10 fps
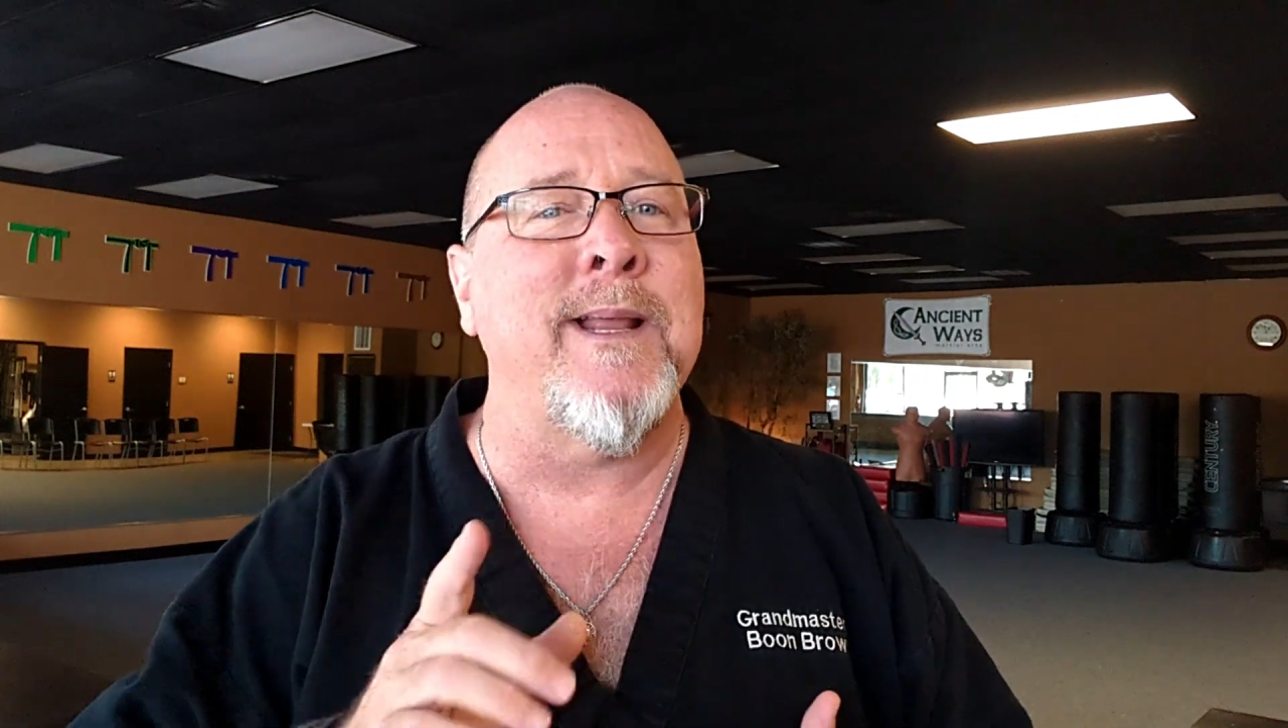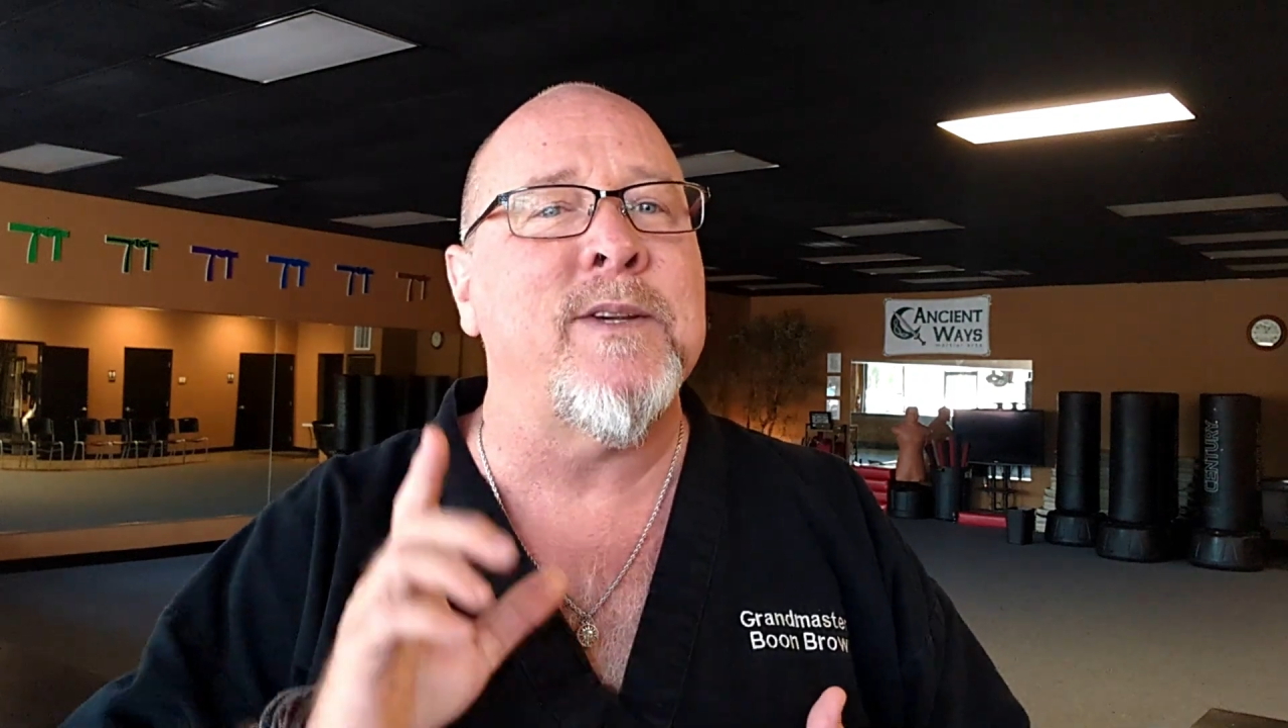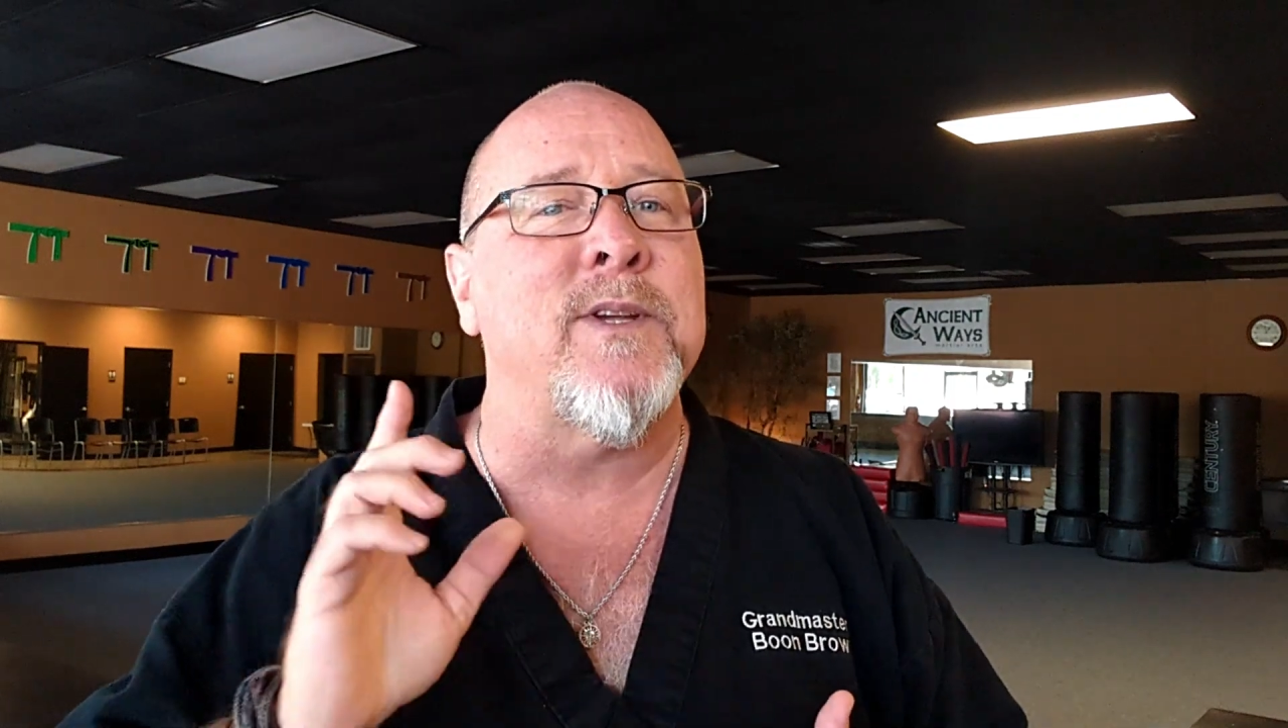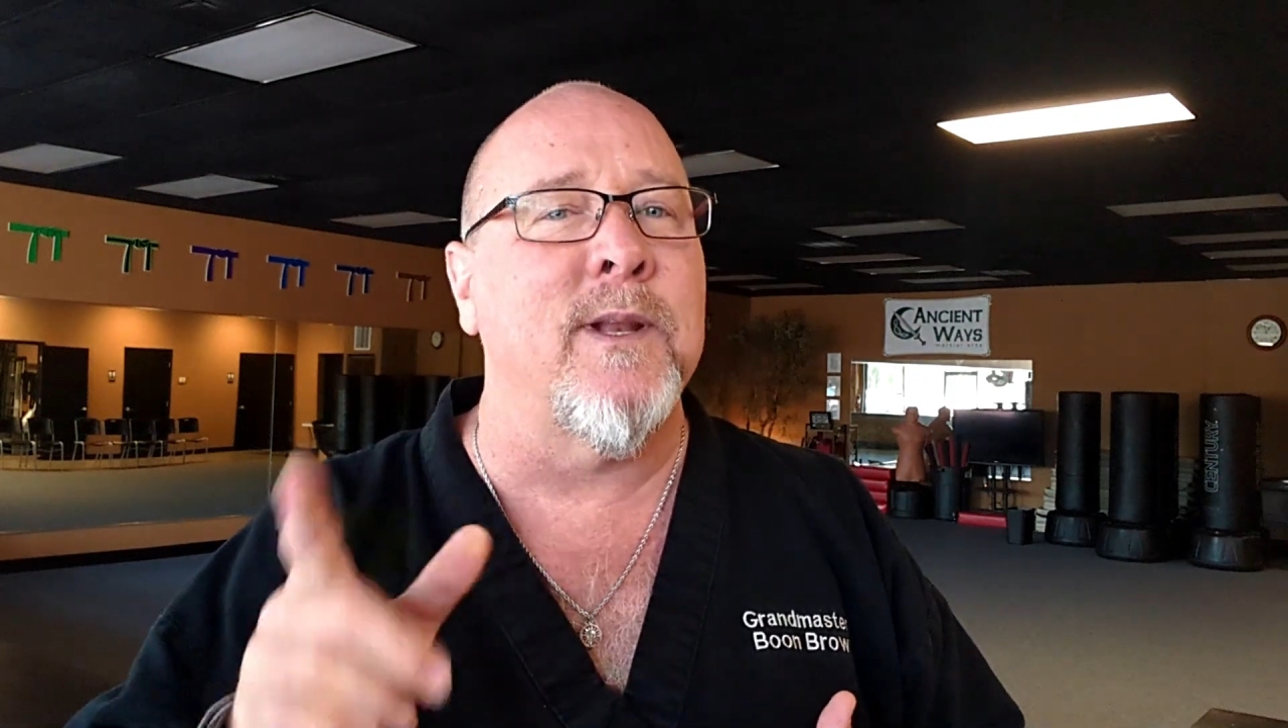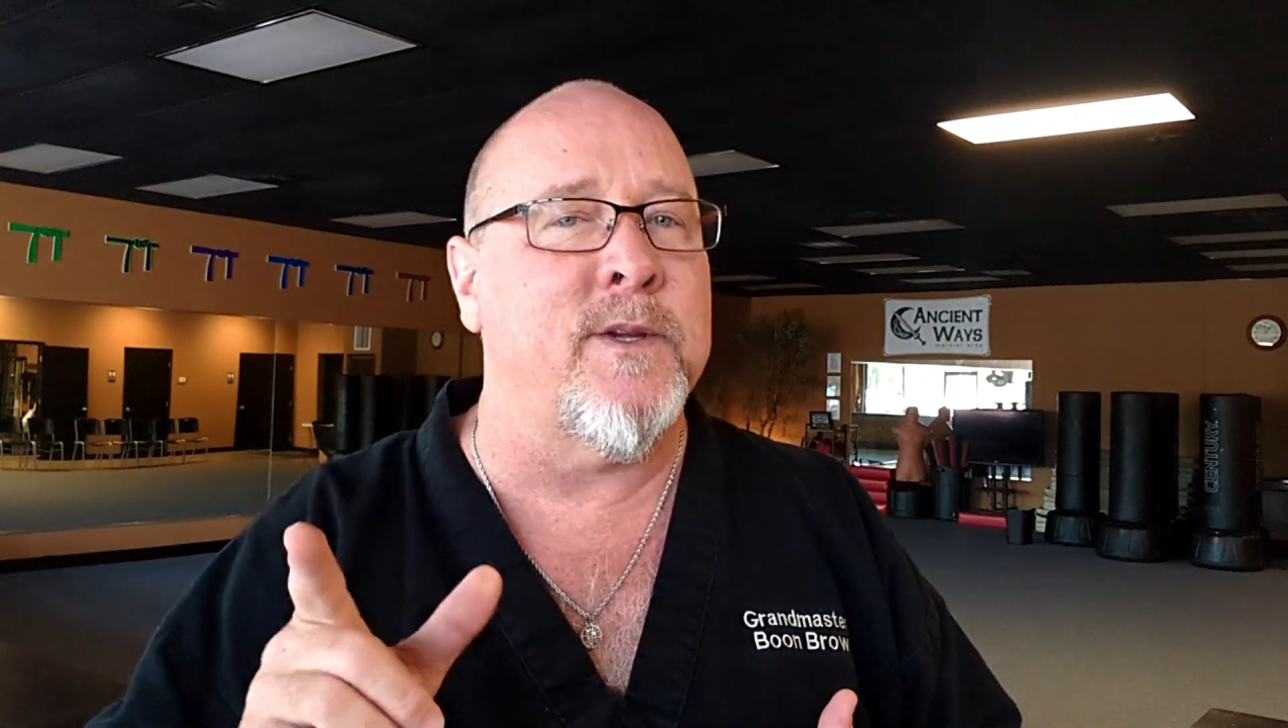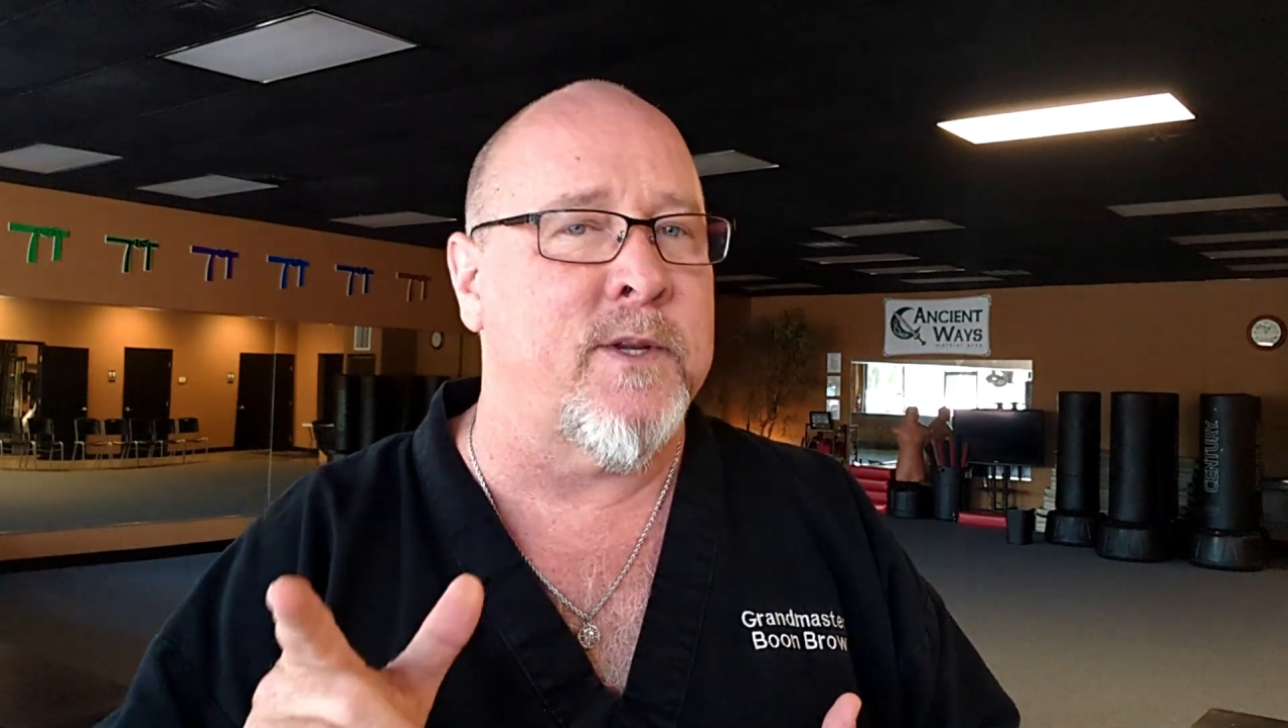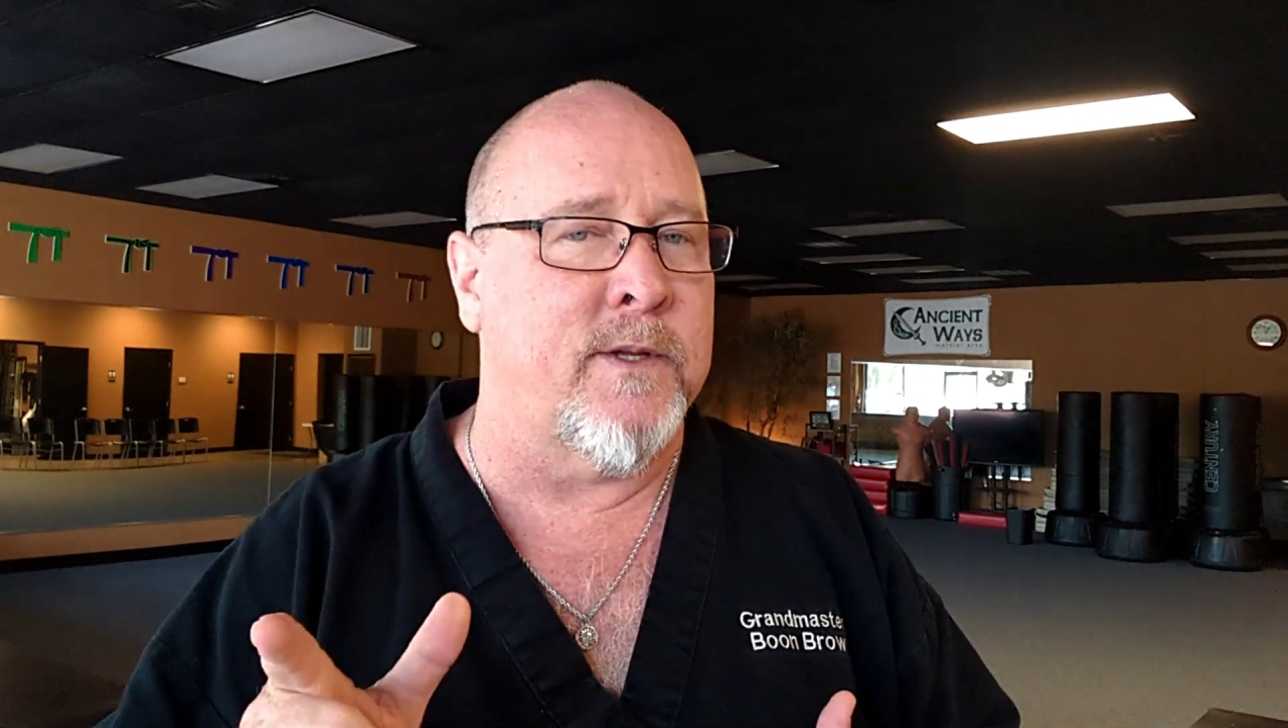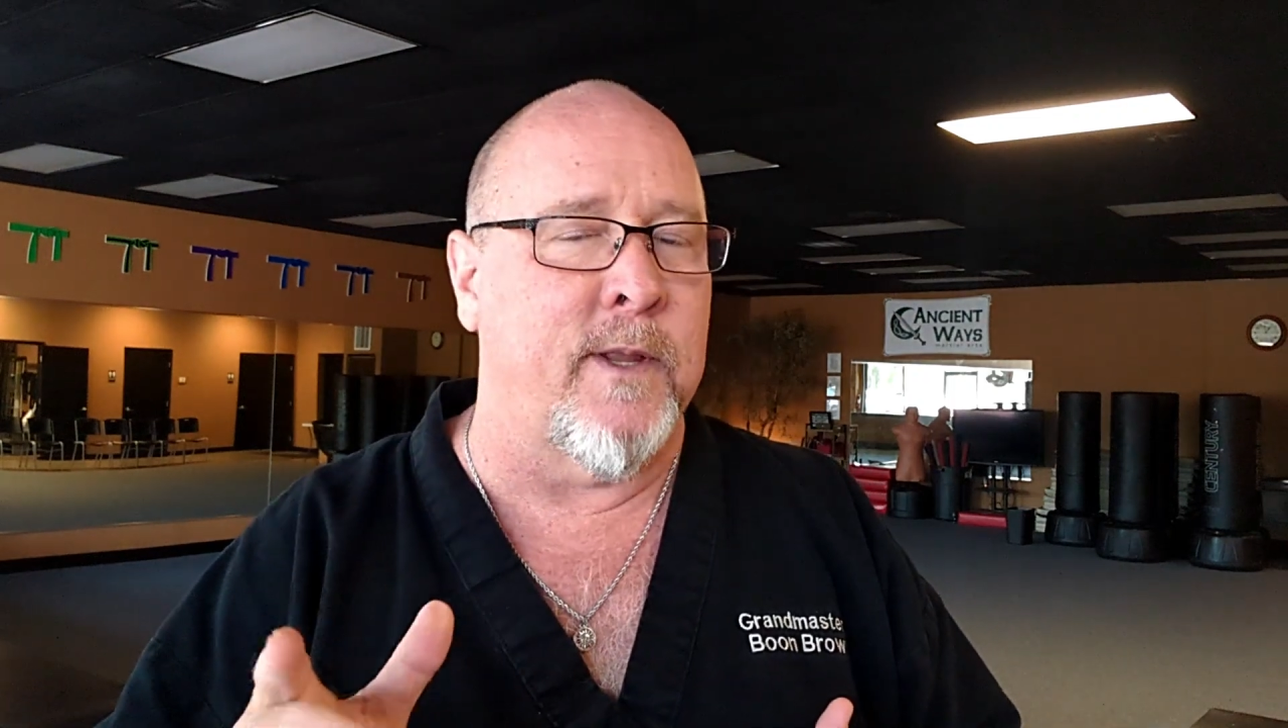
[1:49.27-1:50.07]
least listen